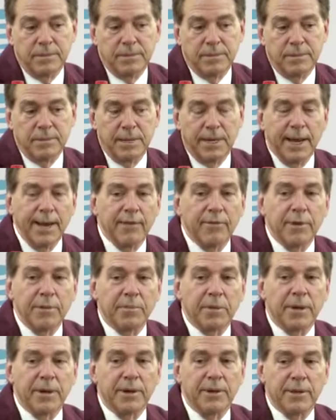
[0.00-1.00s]
but every
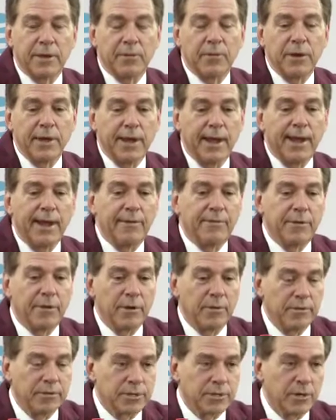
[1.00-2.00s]
player that we have
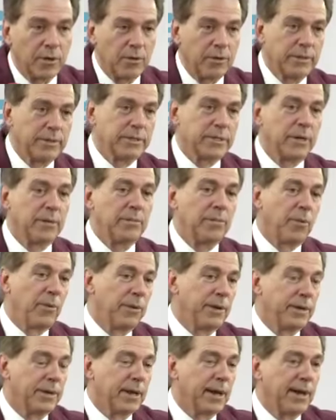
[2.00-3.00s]
here was told at some
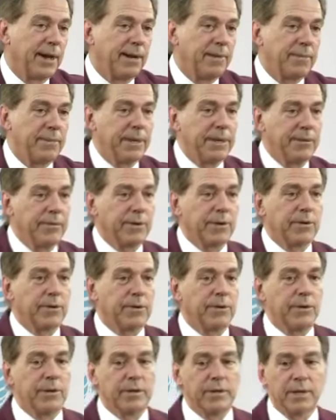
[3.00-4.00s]
point in time in
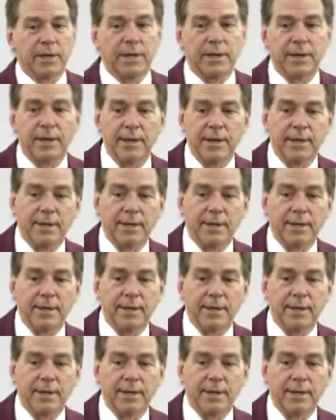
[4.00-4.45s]
recruiting that